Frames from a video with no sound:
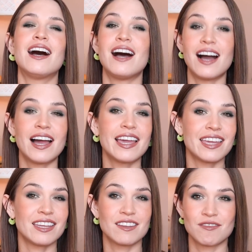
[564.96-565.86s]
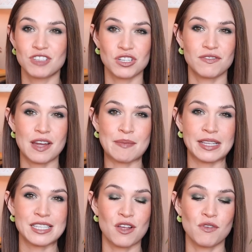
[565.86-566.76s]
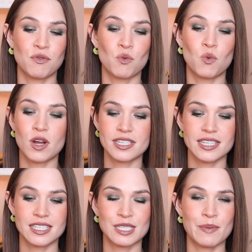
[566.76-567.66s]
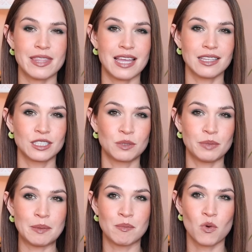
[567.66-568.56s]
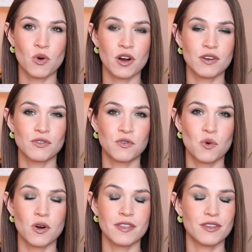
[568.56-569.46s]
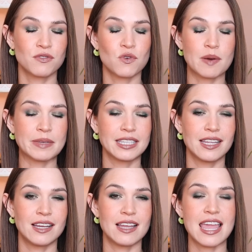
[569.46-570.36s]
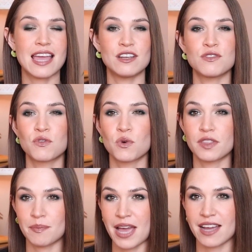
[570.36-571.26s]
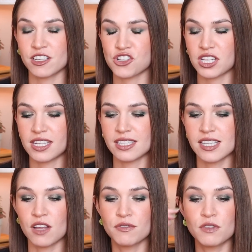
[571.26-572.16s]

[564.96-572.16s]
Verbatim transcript: I just by myself wanting to spend that little bit more for the formula and for the packaging itself.